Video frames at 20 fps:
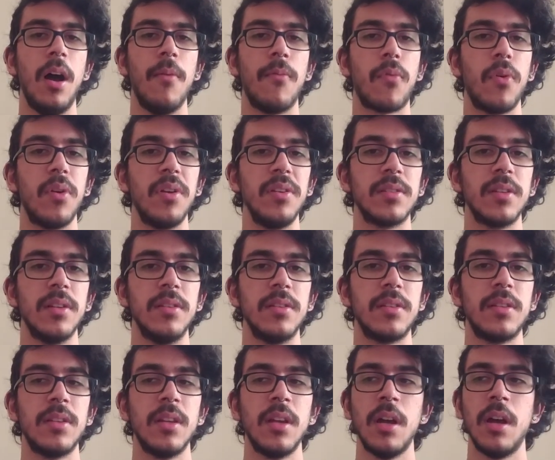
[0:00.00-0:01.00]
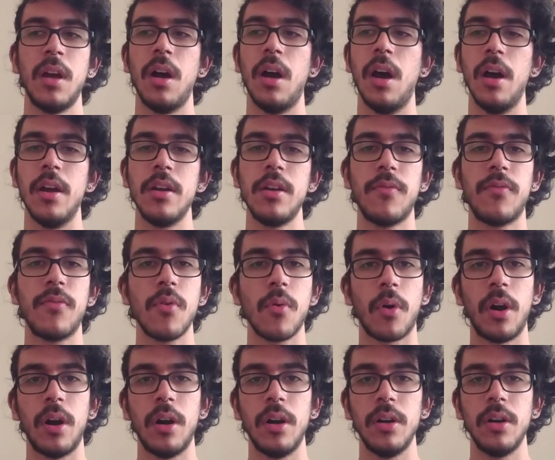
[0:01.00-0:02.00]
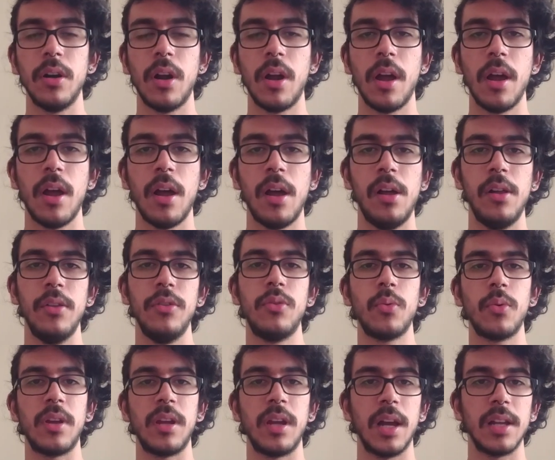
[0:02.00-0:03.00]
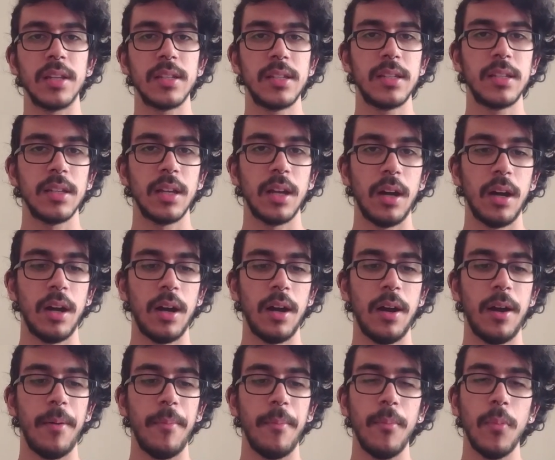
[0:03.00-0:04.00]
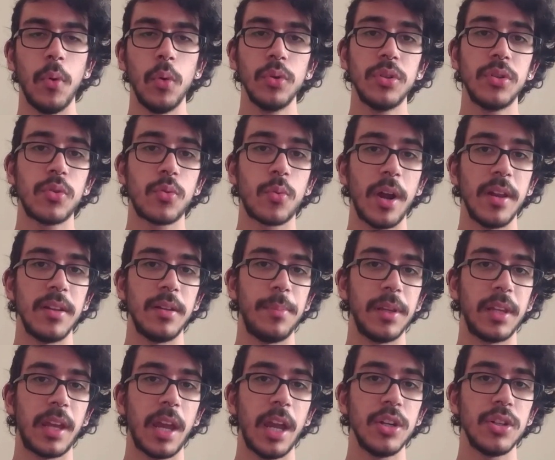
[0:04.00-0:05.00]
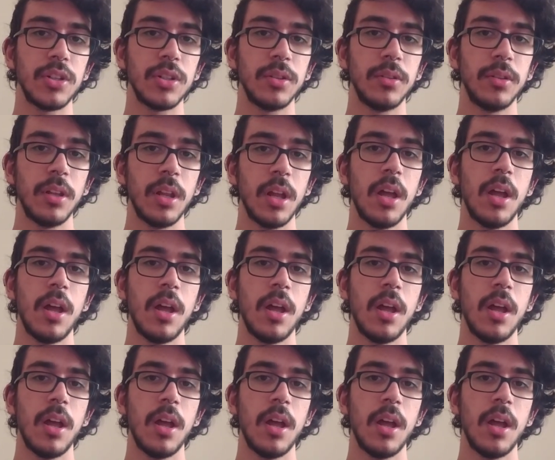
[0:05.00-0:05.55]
For instance, if you are doing a multi-thread application